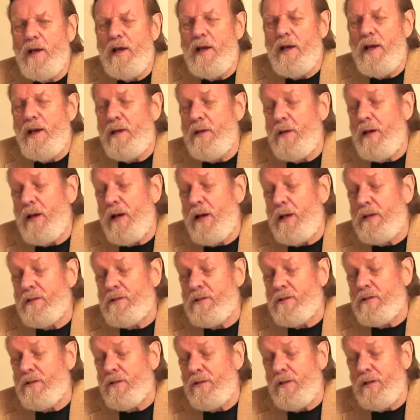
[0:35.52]

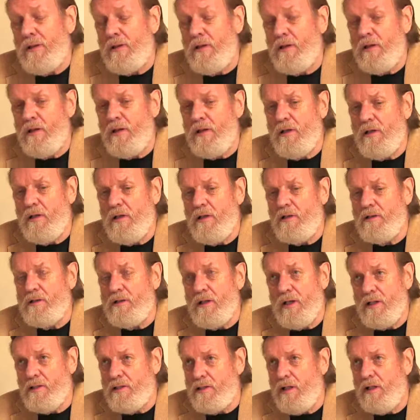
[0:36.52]
actually, as
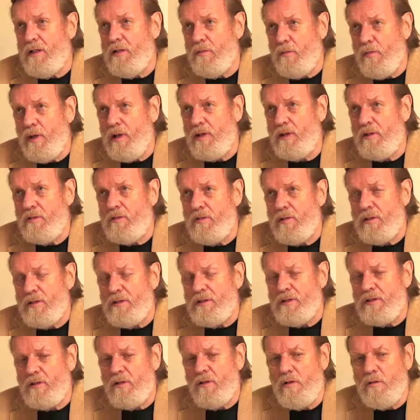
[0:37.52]
I said in
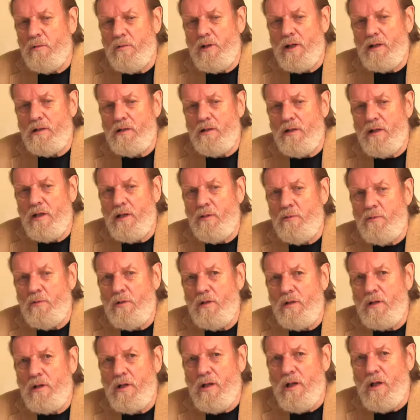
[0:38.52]
Megatrends, going back to that
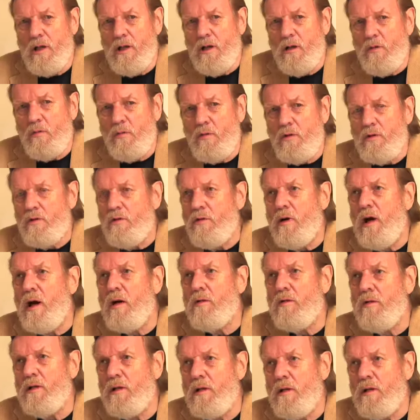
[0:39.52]
book, we're
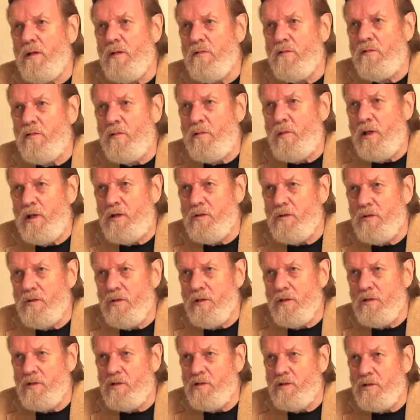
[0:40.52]
drowning in information
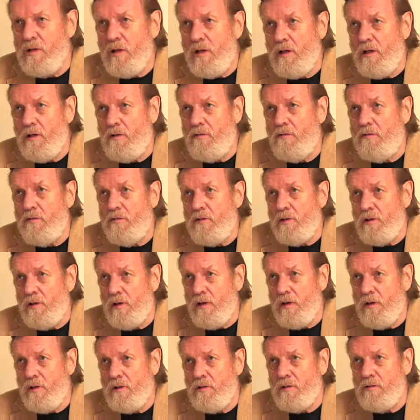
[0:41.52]
and starved for
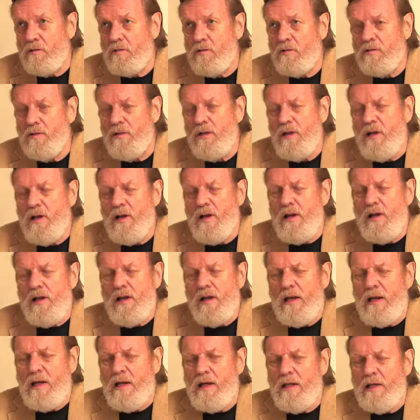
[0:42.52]
knowledge.
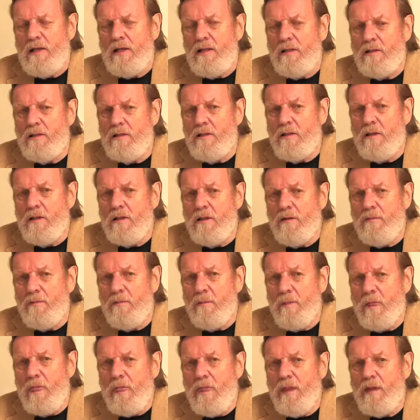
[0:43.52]
And the
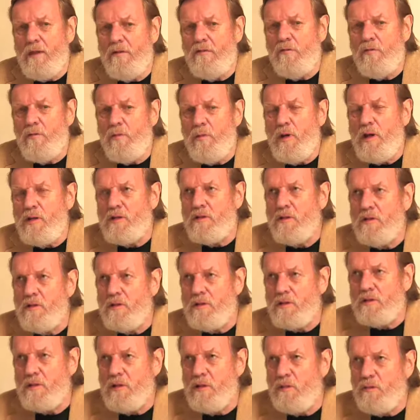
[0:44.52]
information
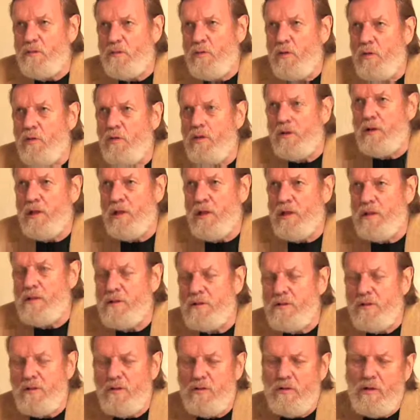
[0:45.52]
just keeps pouring in,
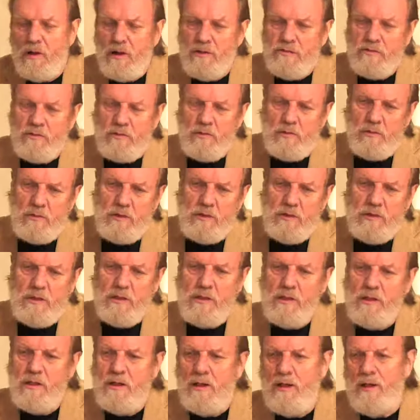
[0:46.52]
so you have to
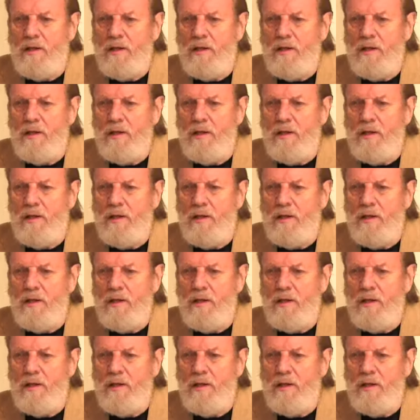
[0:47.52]
really